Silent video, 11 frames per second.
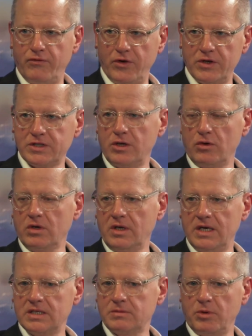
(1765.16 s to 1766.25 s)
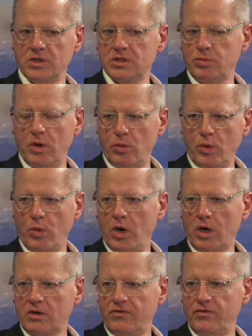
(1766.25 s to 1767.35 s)
first tokenized bonds, where we
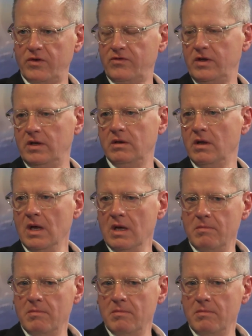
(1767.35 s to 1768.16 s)
worked 15